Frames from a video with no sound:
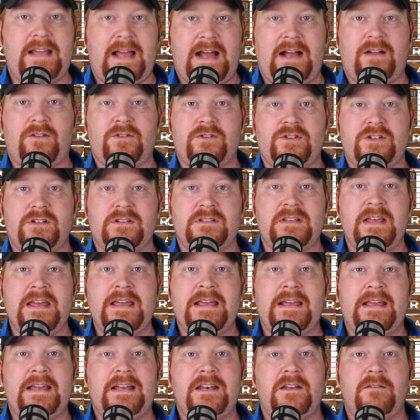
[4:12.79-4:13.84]
colleges,
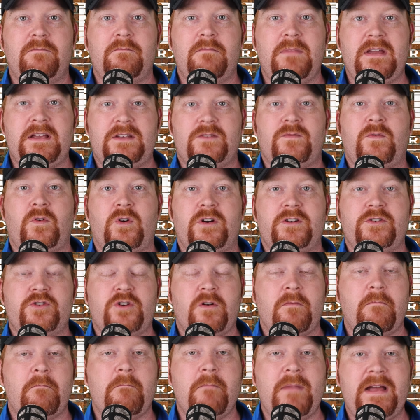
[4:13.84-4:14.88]
and it makes for a
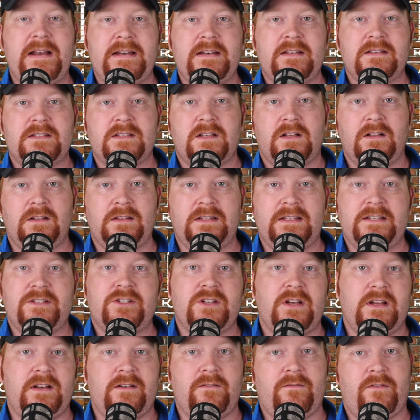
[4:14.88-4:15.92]
tremendous
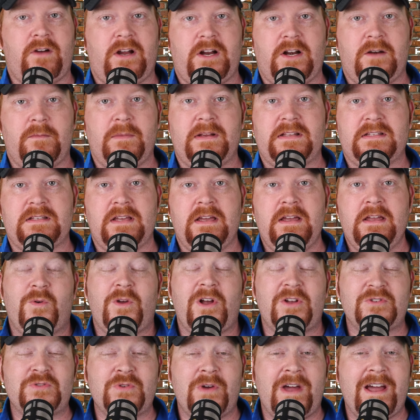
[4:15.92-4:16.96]
collegiate environment. We
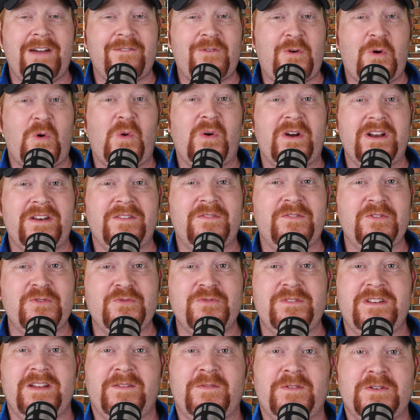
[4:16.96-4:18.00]
also have quite a few
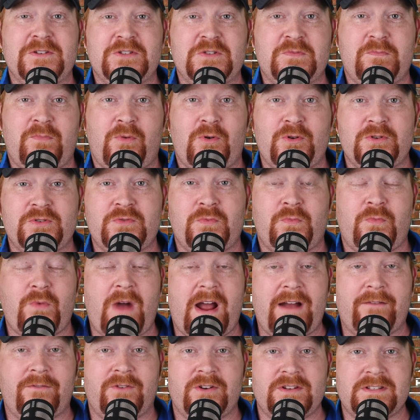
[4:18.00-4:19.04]
different sports
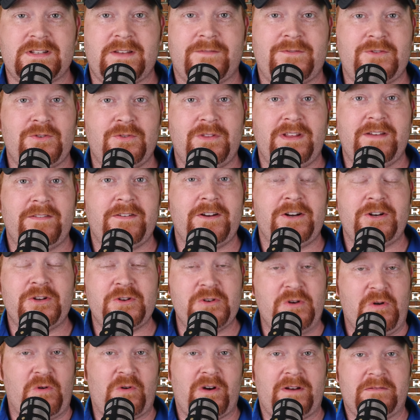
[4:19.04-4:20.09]
rivalries. If you live here, you
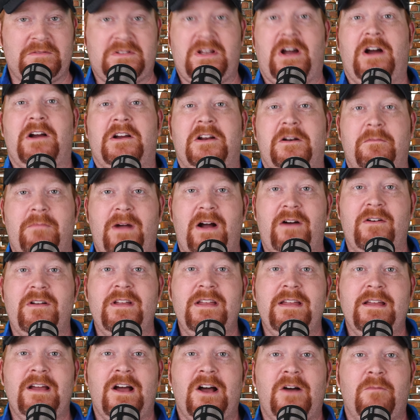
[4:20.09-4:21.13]
know what I'm talking about.
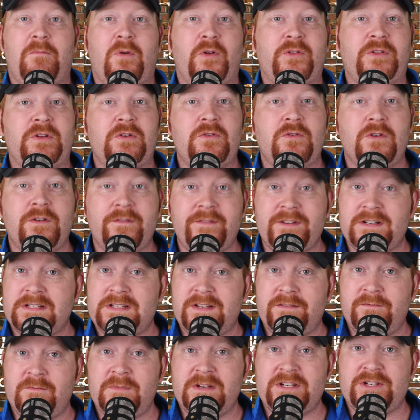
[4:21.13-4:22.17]
Both the University
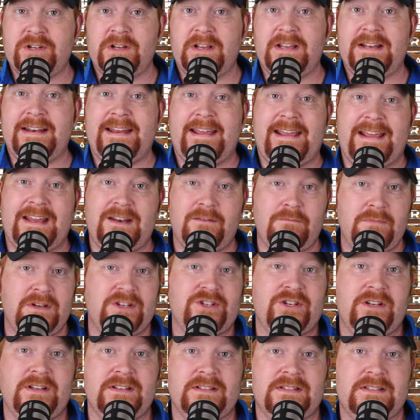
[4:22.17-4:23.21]
of Michigan and
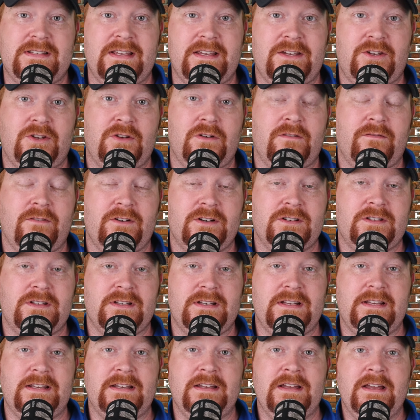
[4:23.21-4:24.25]
Michigan State
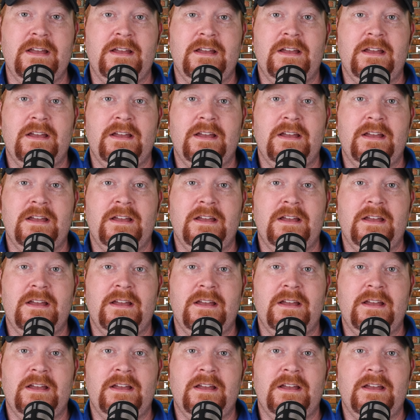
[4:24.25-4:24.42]
University